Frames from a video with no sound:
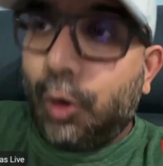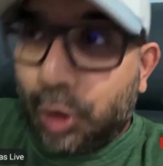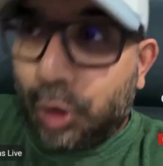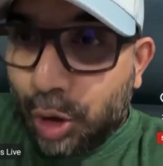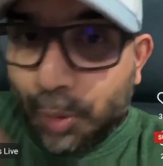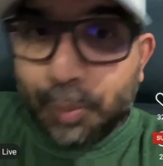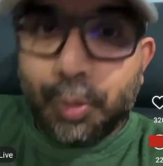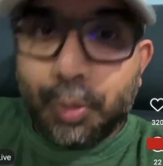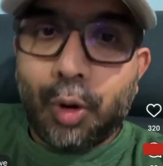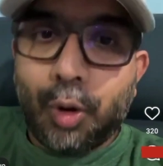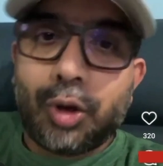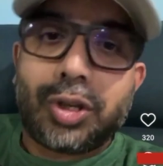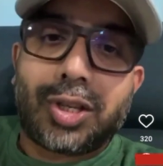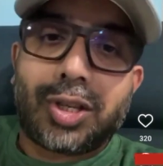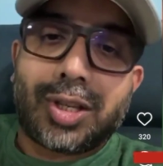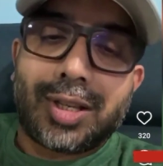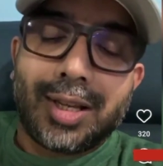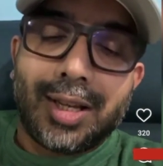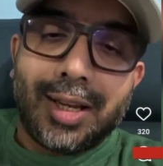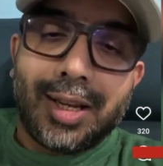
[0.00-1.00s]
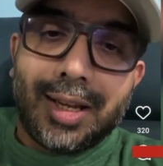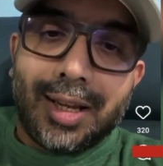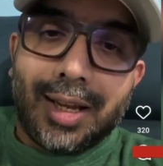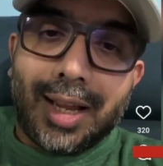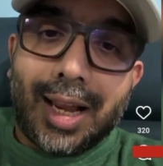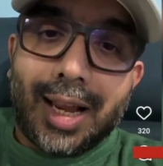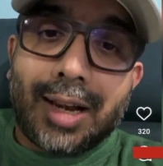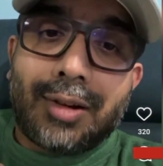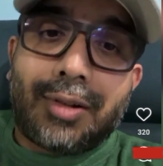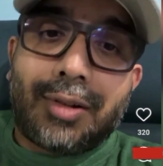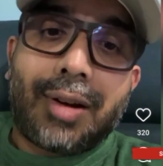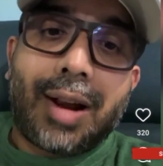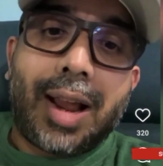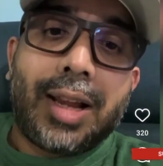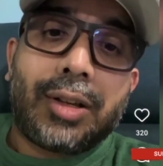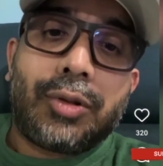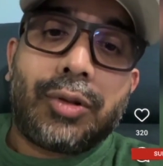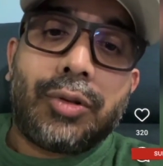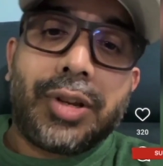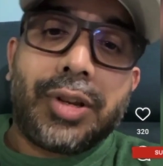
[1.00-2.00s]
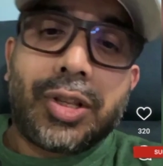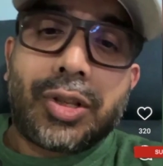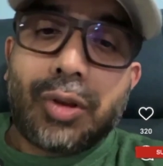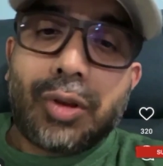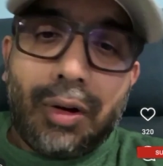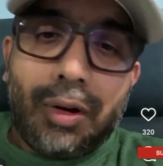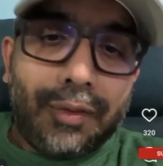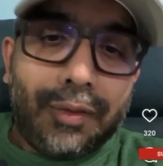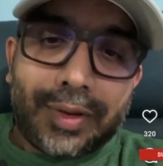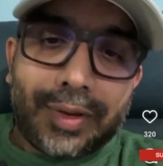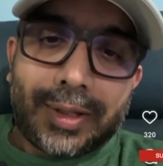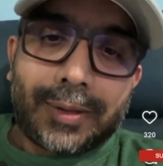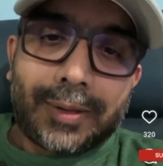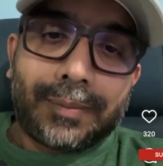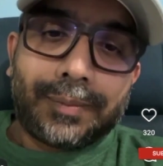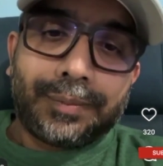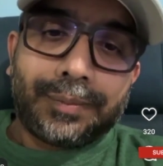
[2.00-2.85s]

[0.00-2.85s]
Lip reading: or your boss, and try to resolve it.